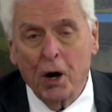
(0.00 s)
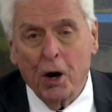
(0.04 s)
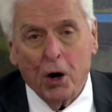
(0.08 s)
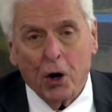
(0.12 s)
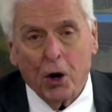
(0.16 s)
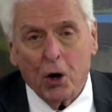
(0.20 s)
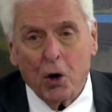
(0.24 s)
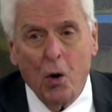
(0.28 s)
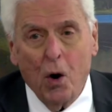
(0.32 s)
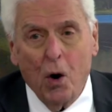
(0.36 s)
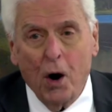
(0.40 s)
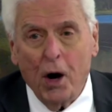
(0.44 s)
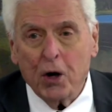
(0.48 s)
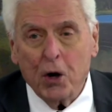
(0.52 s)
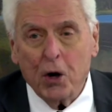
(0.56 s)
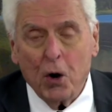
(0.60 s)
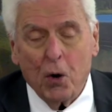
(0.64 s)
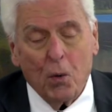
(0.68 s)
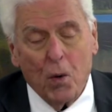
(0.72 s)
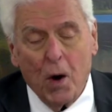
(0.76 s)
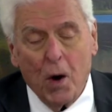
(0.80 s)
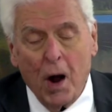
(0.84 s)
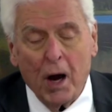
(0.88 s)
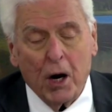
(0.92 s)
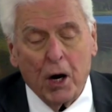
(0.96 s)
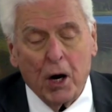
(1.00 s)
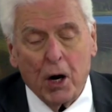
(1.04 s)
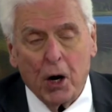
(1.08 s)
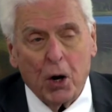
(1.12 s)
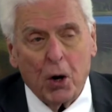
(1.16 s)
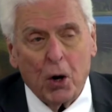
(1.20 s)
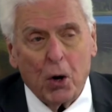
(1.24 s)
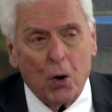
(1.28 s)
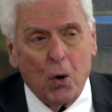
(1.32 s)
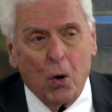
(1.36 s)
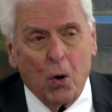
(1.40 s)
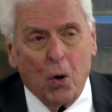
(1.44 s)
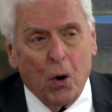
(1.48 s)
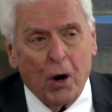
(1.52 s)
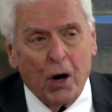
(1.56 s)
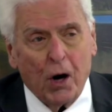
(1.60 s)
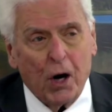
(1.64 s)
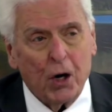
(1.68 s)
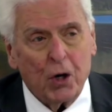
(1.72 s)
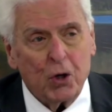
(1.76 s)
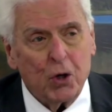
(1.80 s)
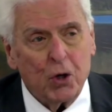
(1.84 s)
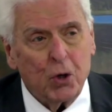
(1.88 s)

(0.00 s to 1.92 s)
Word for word: are going to run it according